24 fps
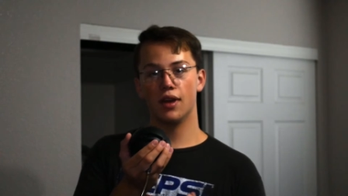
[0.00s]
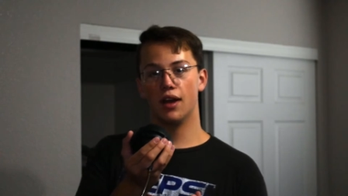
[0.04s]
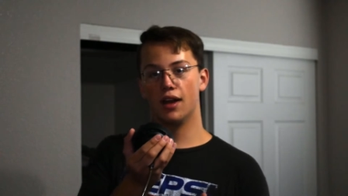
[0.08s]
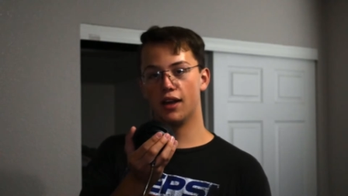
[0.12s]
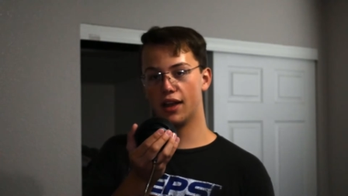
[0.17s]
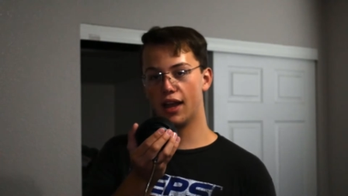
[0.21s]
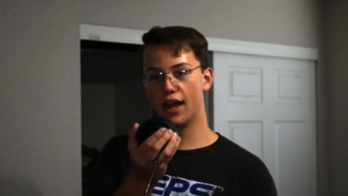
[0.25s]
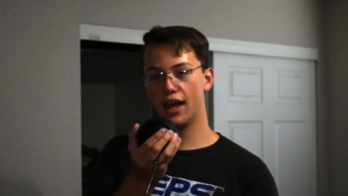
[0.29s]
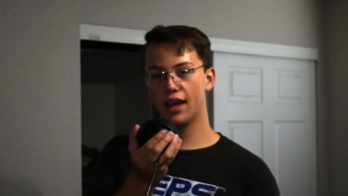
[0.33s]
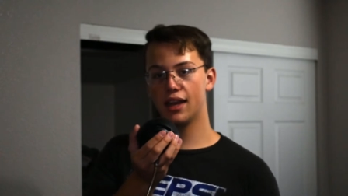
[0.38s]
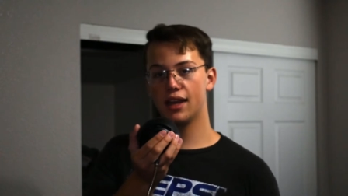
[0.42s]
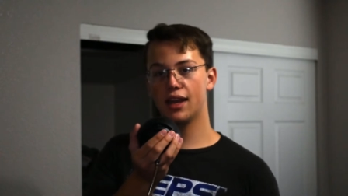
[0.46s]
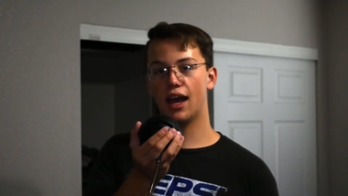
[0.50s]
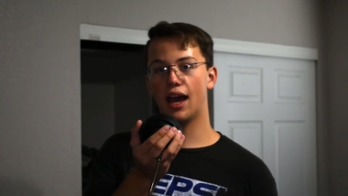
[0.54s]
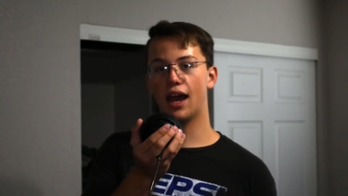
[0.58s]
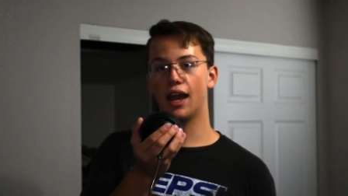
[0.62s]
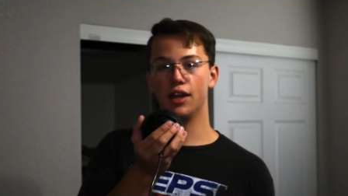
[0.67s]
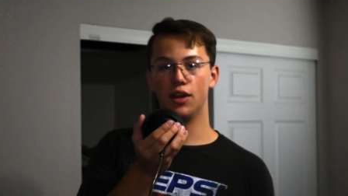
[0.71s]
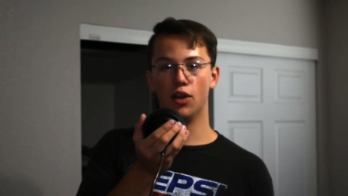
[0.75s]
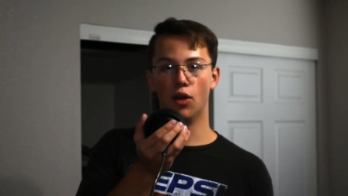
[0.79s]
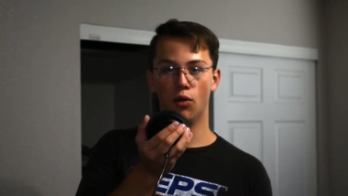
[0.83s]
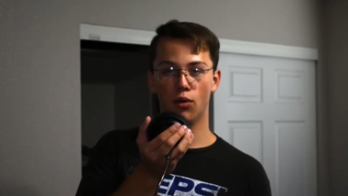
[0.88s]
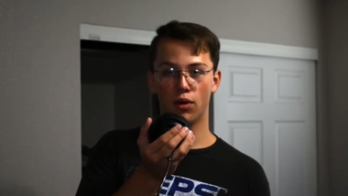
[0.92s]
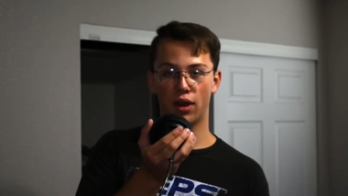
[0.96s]
Again, I
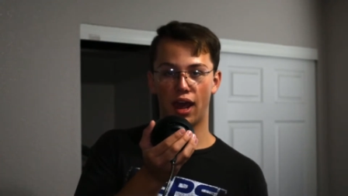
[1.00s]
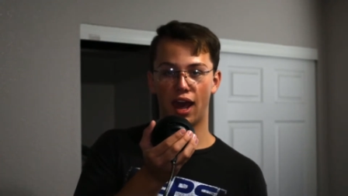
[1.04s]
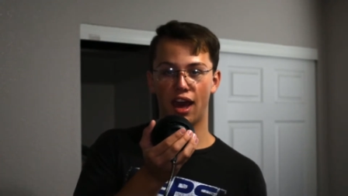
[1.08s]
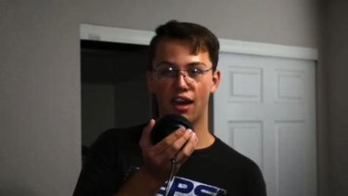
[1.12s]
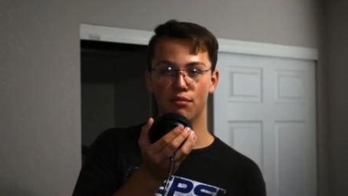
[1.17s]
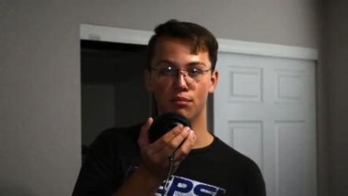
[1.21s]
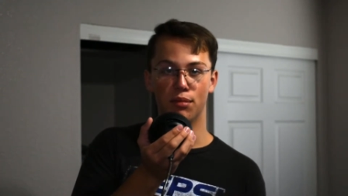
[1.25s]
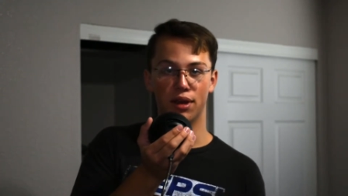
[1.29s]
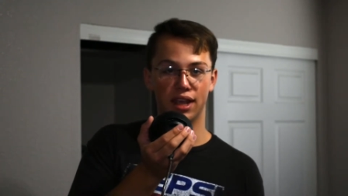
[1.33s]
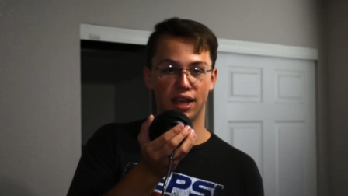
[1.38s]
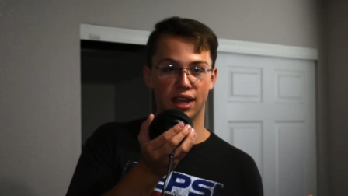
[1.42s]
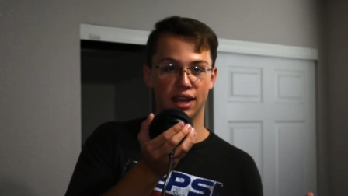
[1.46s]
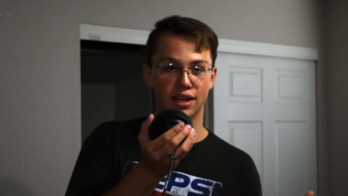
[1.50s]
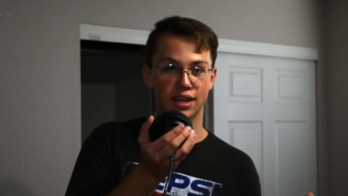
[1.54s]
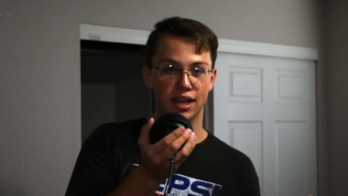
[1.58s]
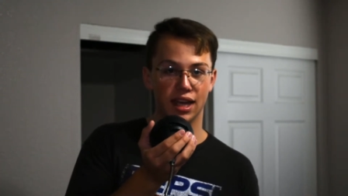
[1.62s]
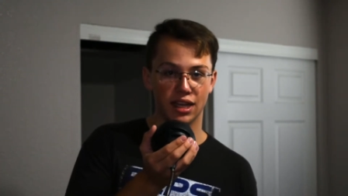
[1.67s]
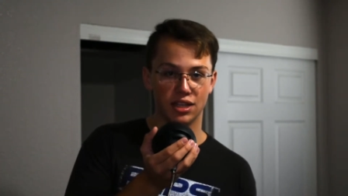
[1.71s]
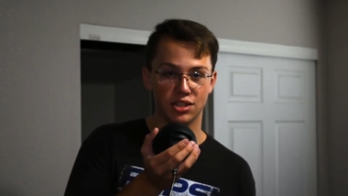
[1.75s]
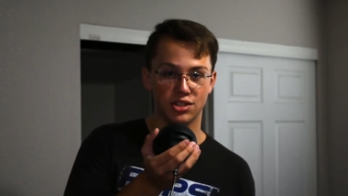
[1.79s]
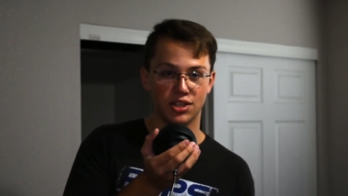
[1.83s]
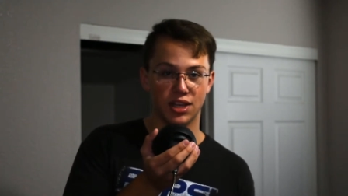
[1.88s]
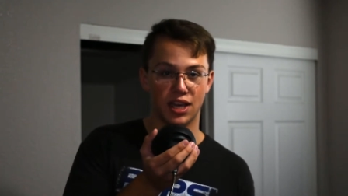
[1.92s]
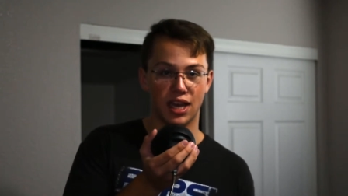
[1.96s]
don't have my
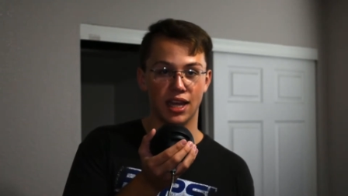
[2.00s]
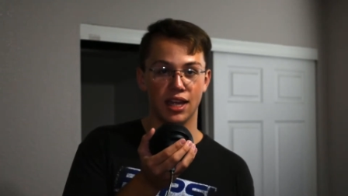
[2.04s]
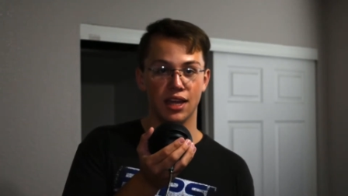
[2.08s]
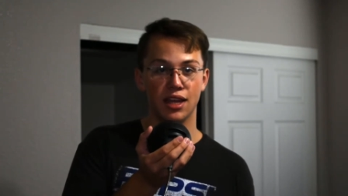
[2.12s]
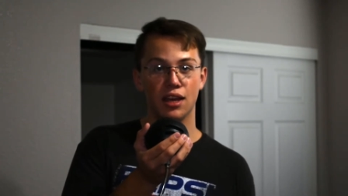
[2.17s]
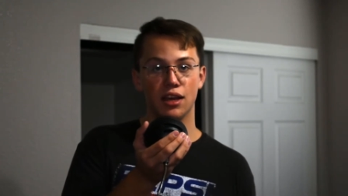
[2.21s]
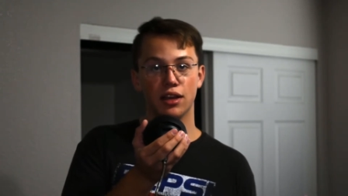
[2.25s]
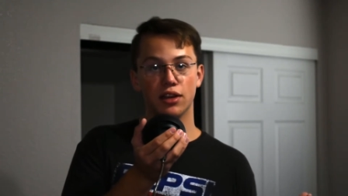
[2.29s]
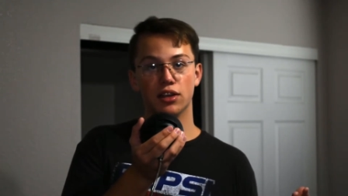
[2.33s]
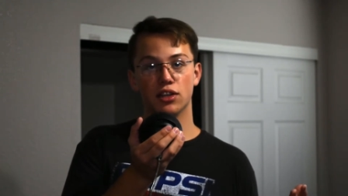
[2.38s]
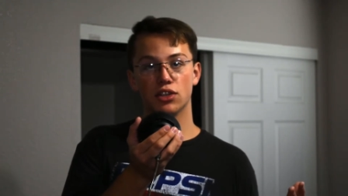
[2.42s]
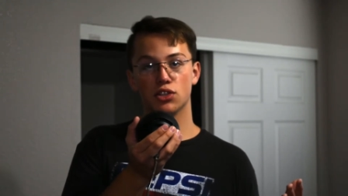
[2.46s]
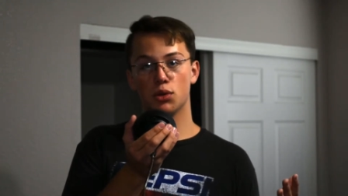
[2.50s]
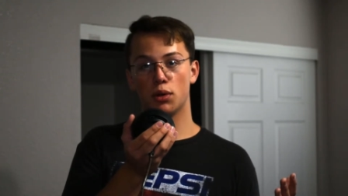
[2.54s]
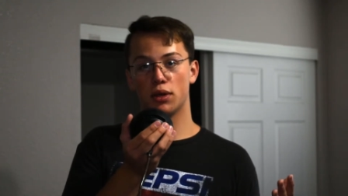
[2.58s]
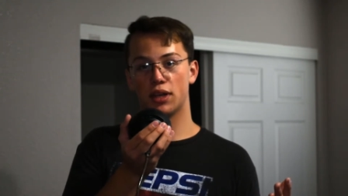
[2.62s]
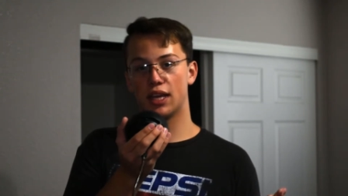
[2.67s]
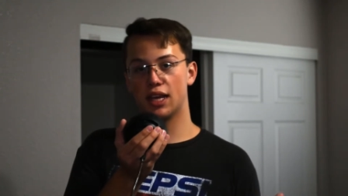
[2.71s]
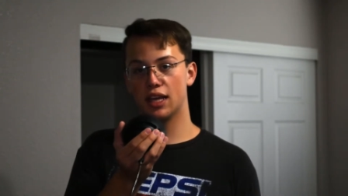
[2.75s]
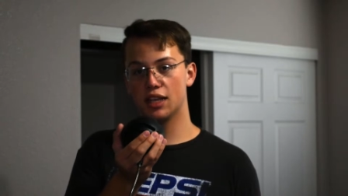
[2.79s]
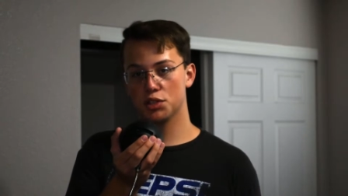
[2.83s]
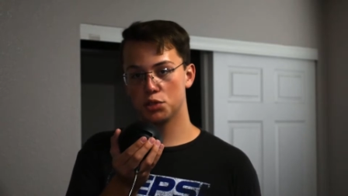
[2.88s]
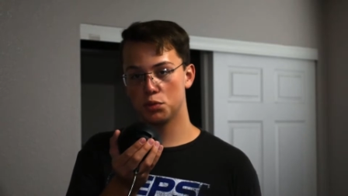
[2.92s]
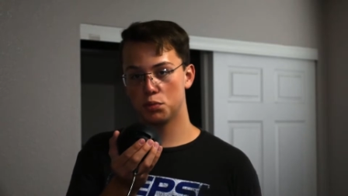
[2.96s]
Index yet, so I
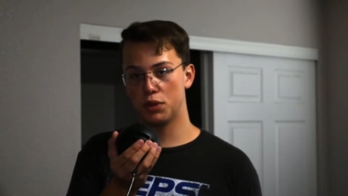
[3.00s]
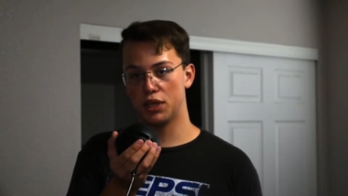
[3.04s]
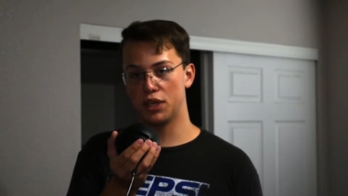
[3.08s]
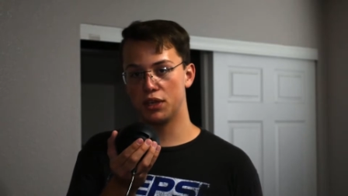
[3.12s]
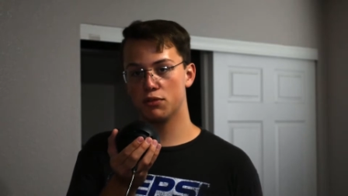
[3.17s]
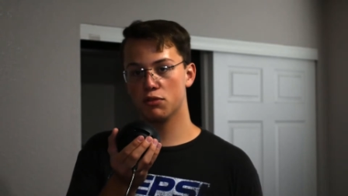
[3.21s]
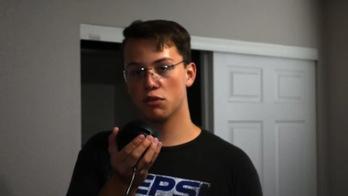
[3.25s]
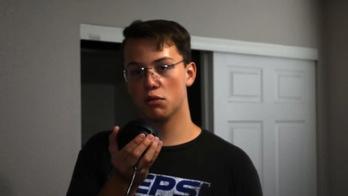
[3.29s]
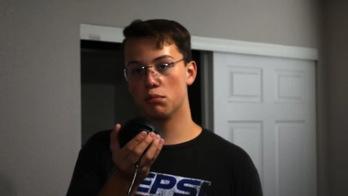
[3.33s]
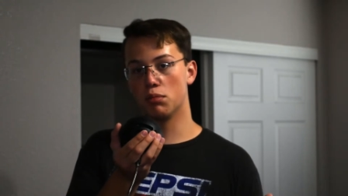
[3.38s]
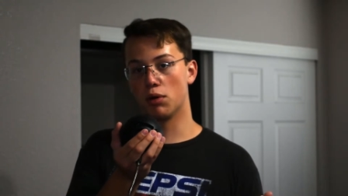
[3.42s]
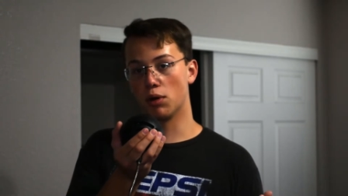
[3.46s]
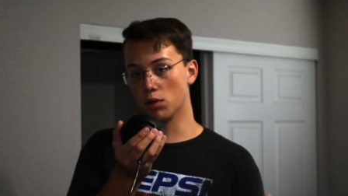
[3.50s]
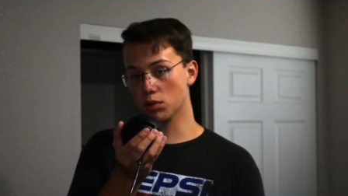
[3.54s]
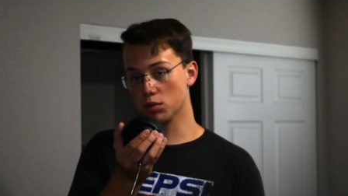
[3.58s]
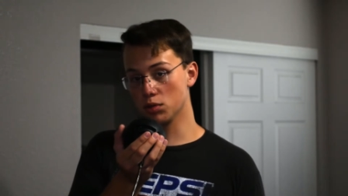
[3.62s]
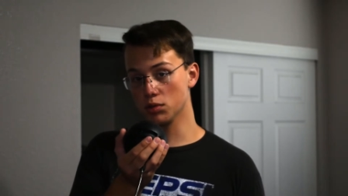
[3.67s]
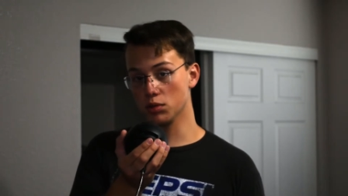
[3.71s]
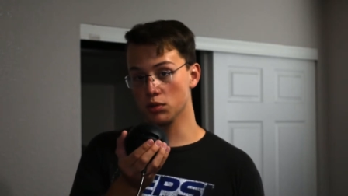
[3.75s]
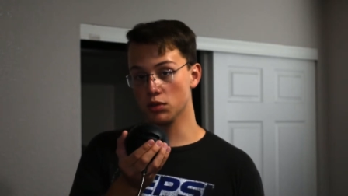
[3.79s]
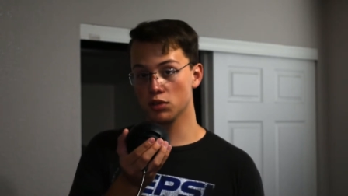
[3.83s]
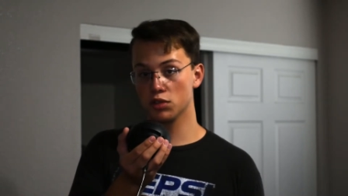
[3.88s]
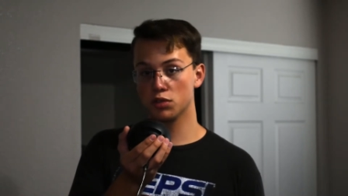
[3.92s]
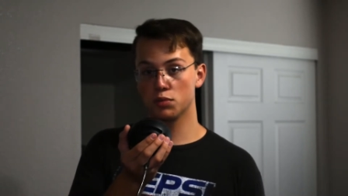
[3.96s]
can't speak from
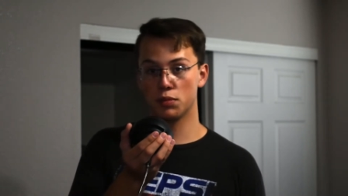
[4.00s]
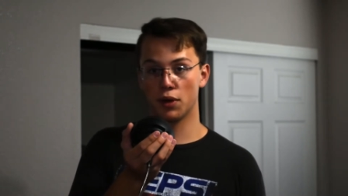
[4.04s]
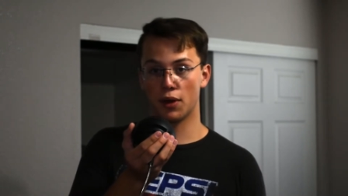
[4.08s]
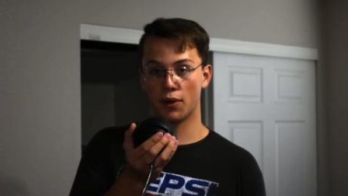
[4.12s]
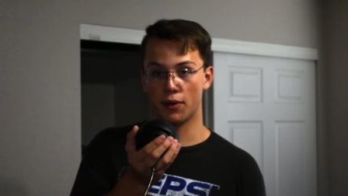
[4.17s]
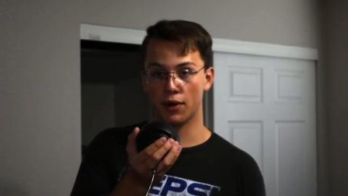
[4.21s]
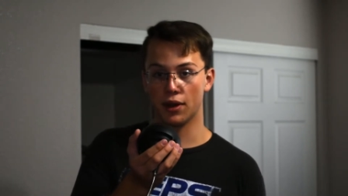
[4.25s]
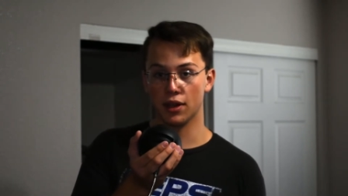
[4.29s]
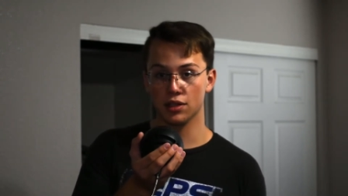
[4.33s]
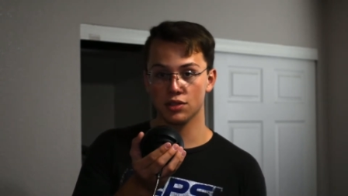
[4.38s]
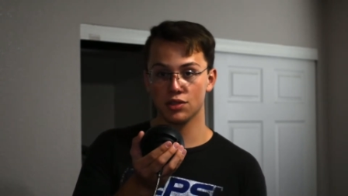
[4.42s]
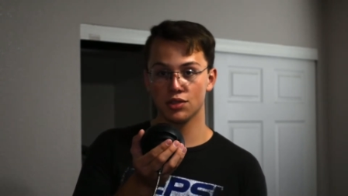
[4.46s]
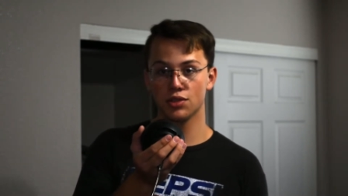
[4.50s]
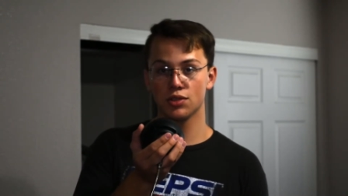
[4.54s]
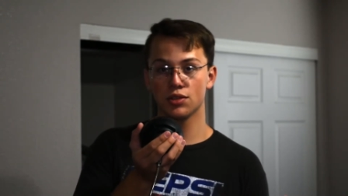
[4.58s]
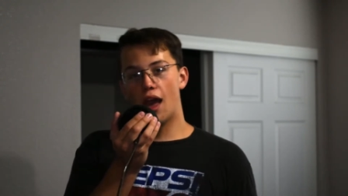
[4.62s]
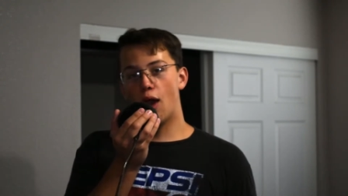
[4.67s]
personal experience.